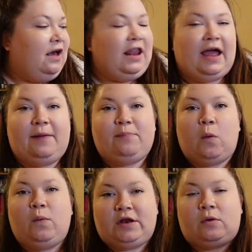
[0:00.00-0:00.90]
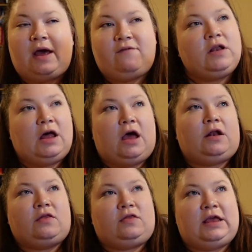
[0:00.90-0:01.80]
Like, we don't ever
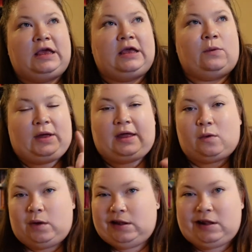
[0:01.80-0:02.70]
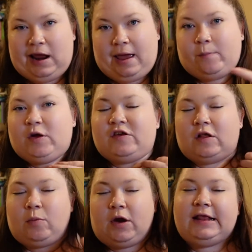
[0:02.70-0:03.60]
learn the Wicked Queen's name, which
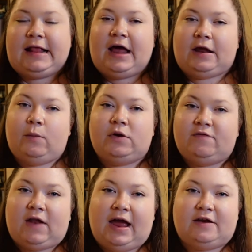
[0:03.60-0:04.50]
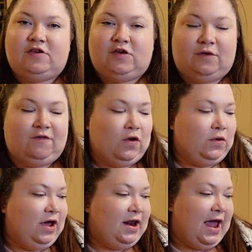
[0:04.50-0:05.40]
is pretty sad. I would have liked to have known
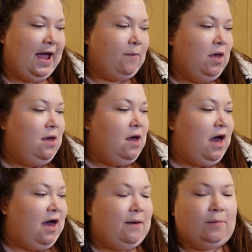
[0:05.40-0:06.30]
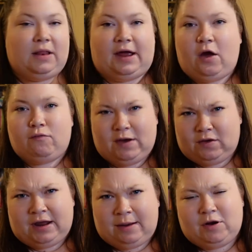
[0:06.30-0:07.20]
her name, like her
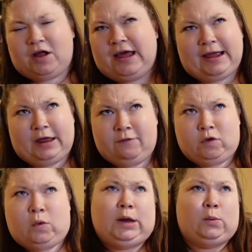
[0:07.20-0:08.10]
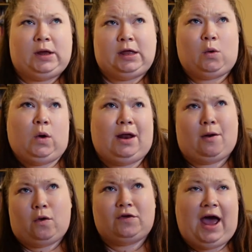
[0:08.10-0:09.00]
real name, not like Evil Queen, Wicked Queen,
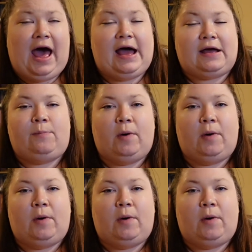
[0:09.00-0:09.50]
Old Hag.